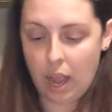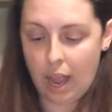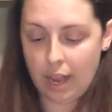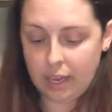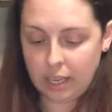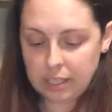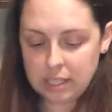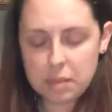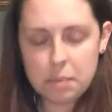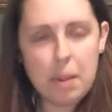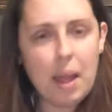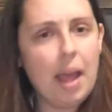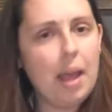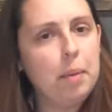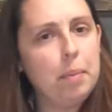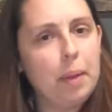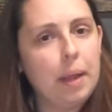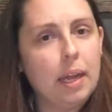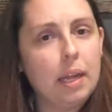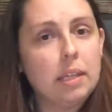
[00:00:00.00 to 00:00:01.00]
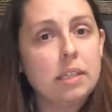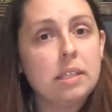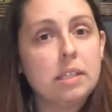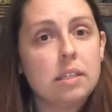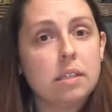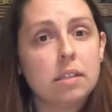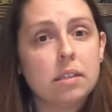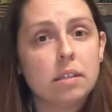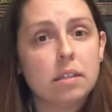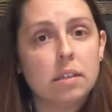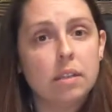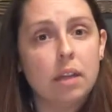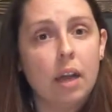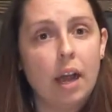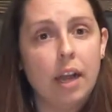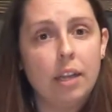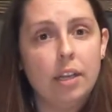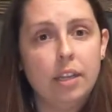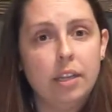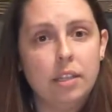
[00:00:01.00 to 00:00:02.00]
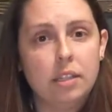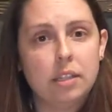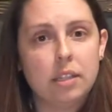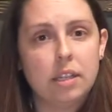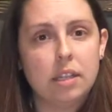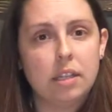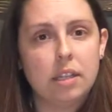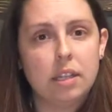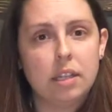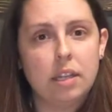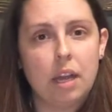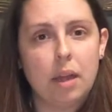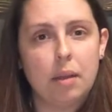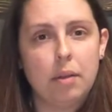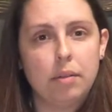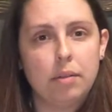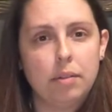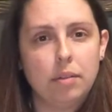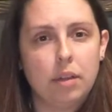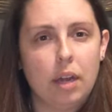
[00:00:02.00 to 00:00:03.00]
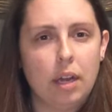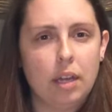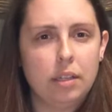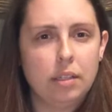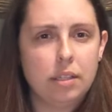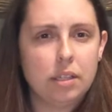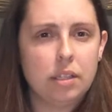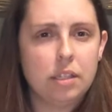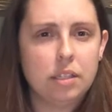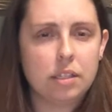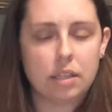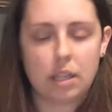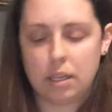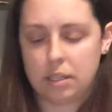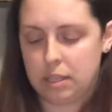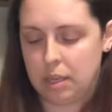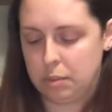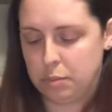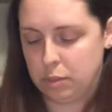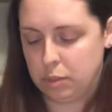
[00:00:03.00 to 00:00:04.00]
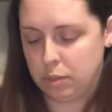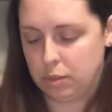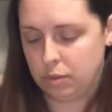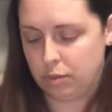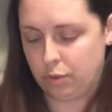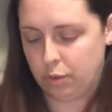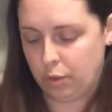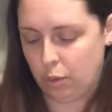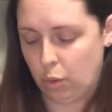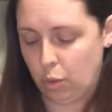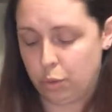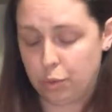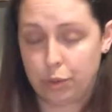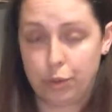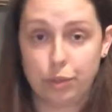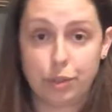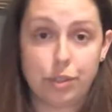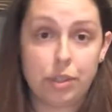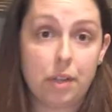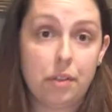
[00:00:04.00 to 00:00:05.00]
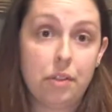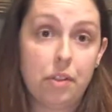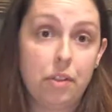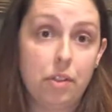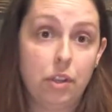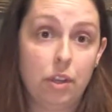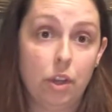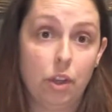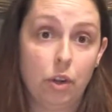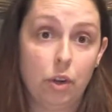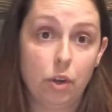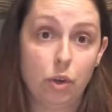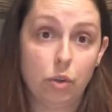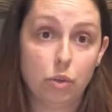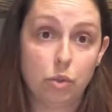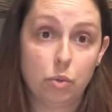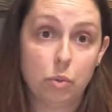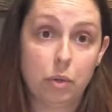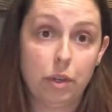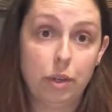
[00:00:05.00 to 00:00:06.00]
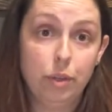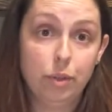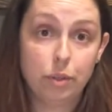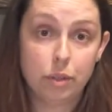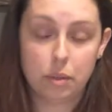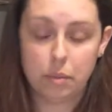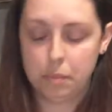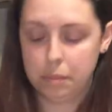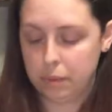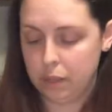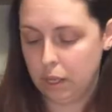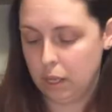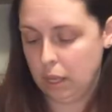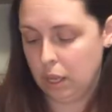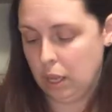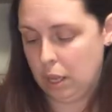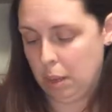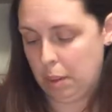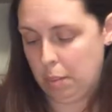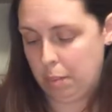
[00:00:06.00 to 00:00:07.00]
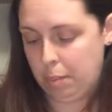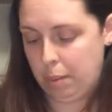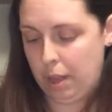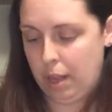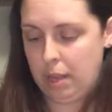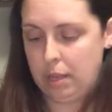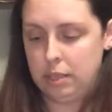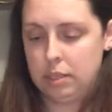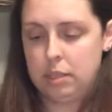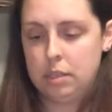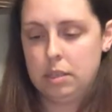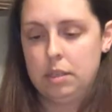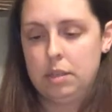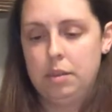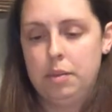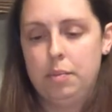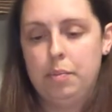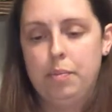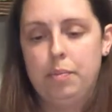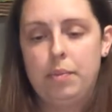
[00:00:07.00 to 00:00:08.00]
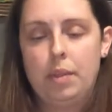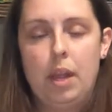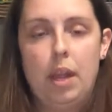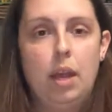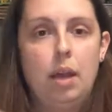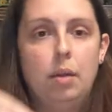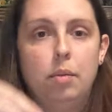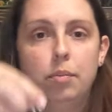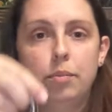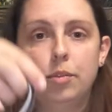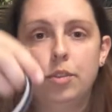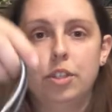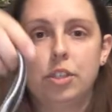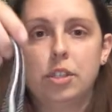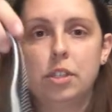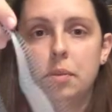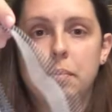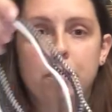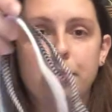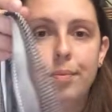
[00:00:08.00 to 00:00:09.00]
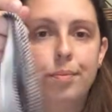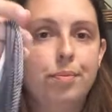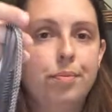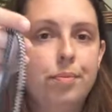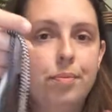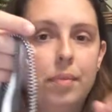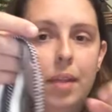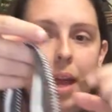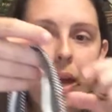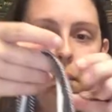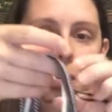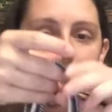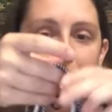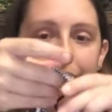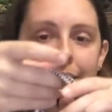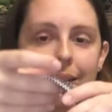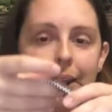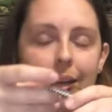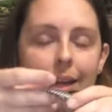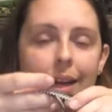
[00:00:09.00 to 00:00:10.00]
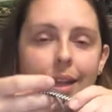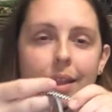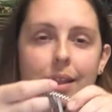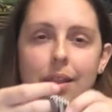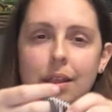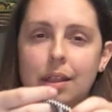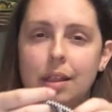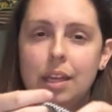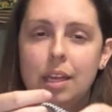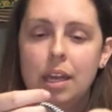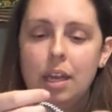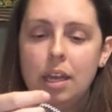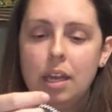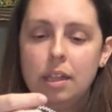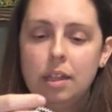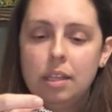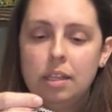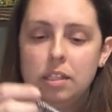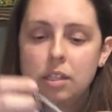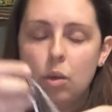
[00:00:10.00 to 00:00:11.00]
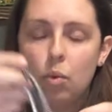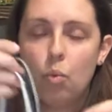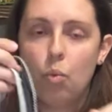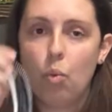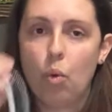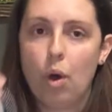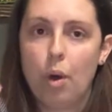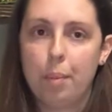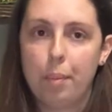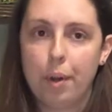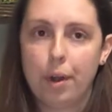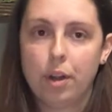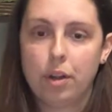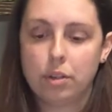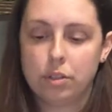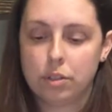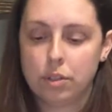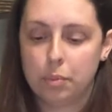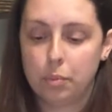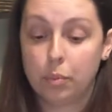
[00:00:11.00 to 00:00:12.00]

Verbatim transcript: I got some headbands. I send the I I send these a lot of times for the older girls. Not that the younger girls wouldn't use them, but um, just some headbands. And I got, think I got these at Walmart.